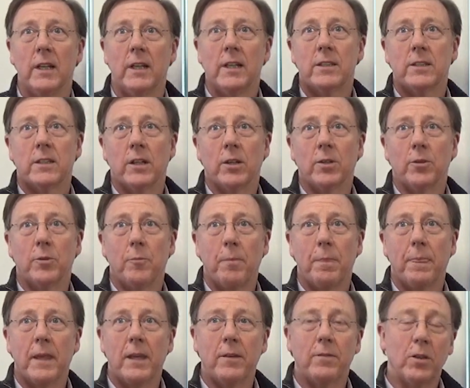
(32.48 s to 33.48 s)
So
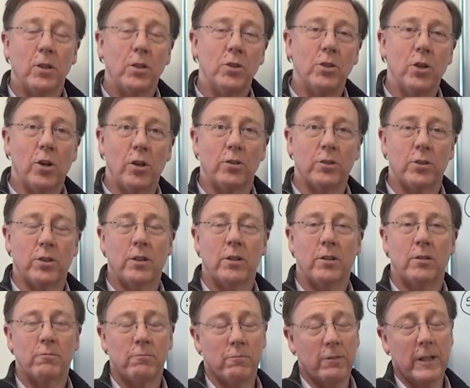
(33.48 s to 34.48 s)
if you're not
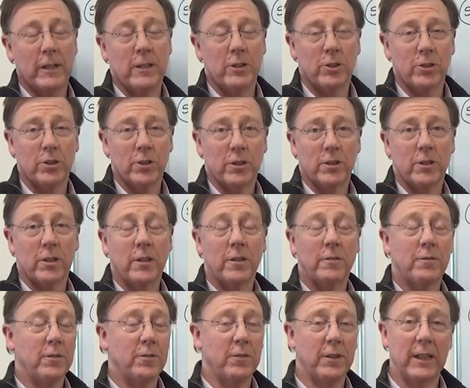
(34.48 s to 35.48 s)
registered
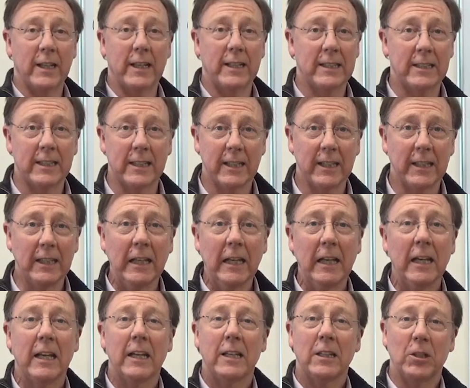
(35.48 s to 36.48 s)
for VAT,
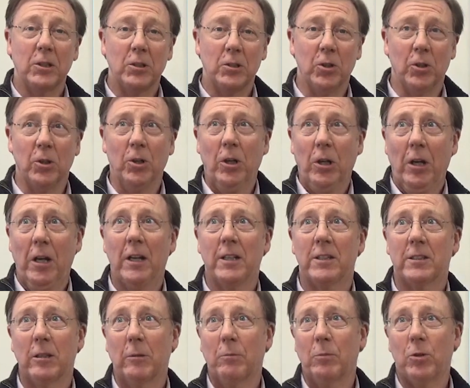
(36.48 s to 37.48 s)
you're not a
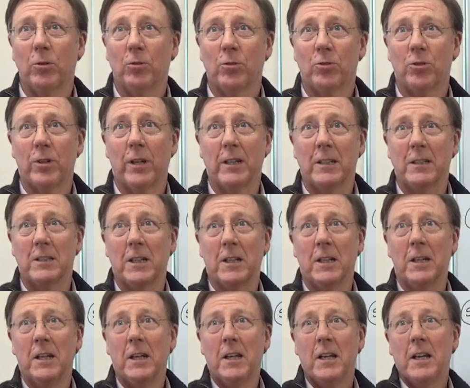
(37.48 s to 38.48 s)

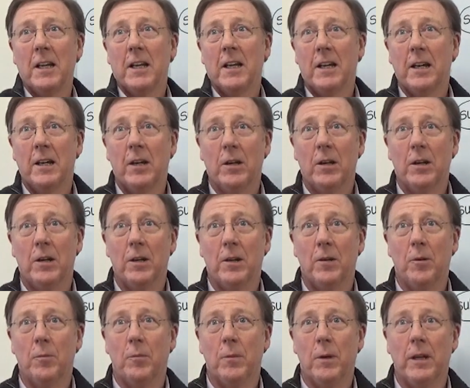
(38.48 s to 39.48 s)
subcontractor,
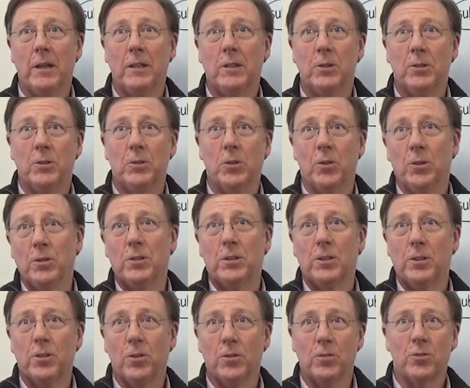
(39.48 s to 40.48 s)
and you're not
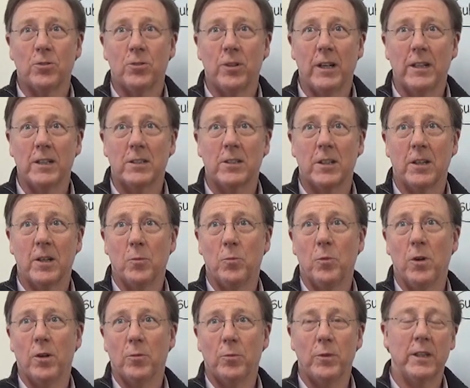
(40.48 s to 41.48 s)
a contractor and
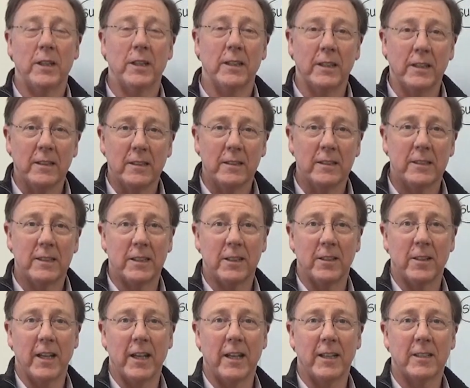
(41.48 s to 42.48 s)
work within
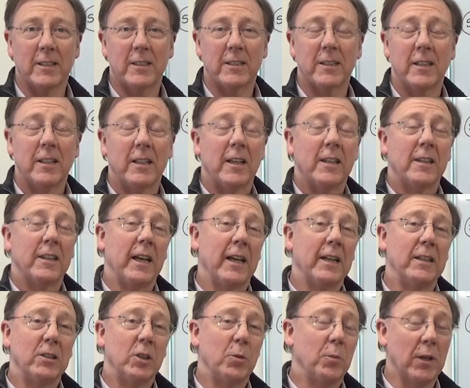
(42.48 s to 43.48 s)
CIS,
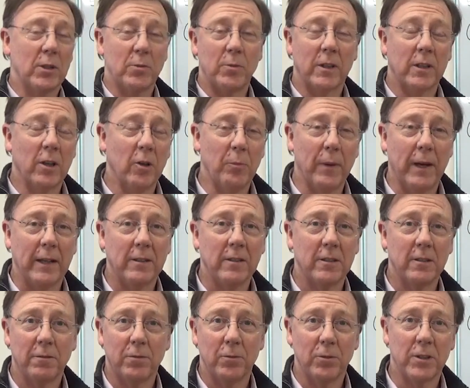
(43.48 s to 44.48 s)
then you might as well go back to
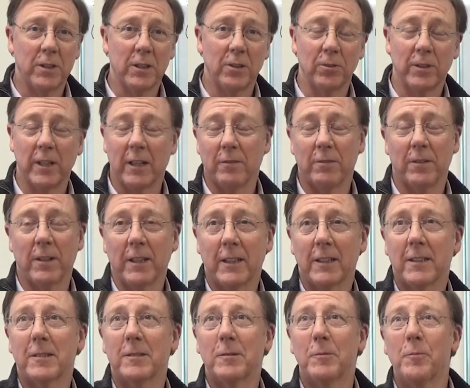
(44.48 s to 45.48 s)
the footy or
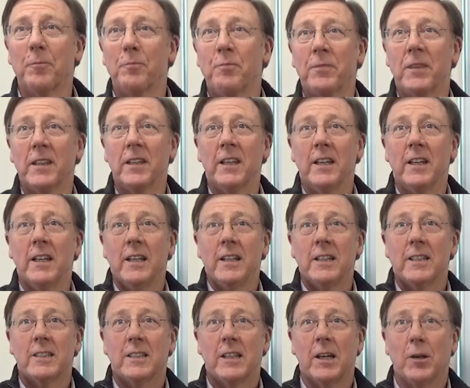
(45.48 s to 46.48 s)
Netflix.
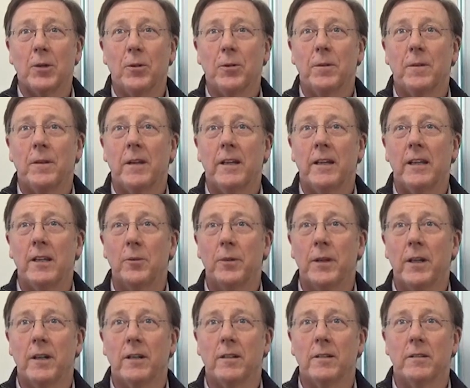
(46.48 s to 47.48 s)
So here
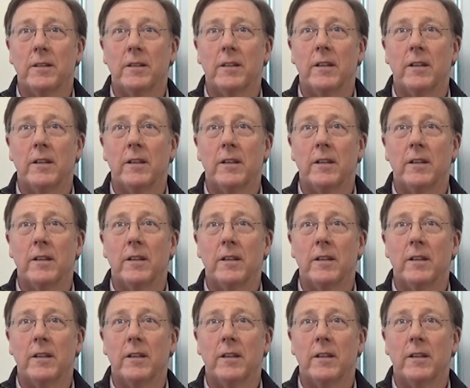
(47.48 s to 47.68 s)
we are.